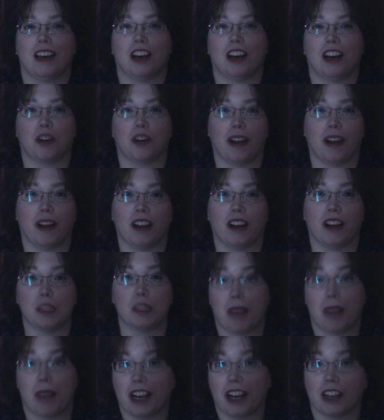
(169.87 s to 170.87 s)
crayons,
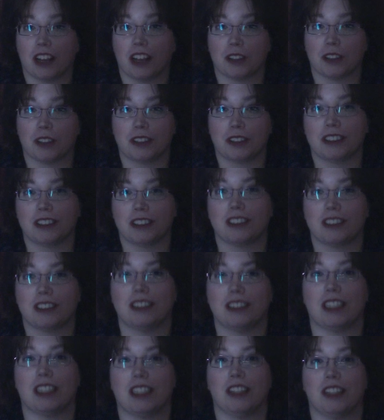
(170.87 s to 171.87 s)
paint colors,
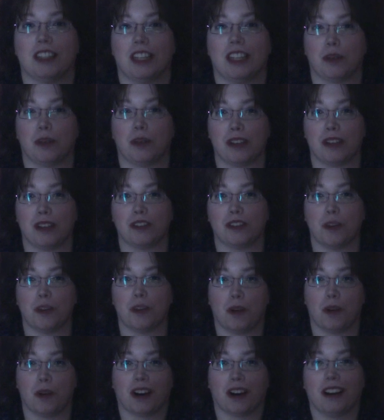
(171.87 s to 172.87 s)
that runs through the
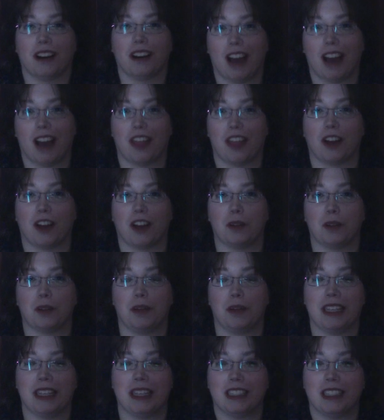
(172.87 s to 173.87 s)
book. I thought it would
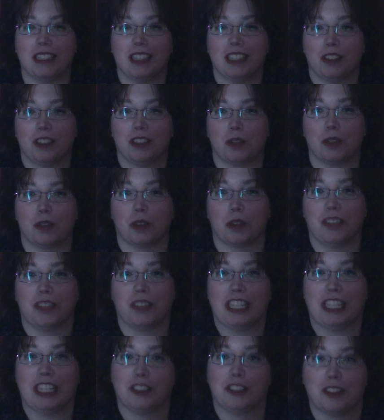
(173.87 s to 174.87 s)
be just sort of an
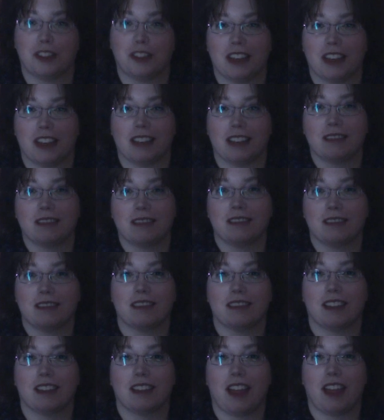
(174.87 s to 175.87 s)
interesting
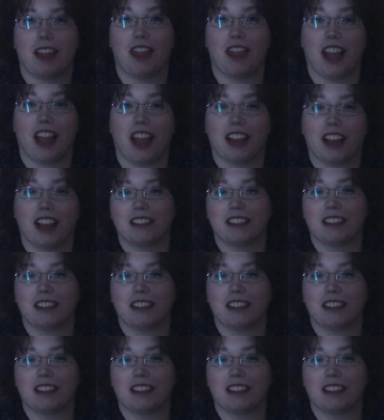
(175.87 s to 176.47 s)
thing.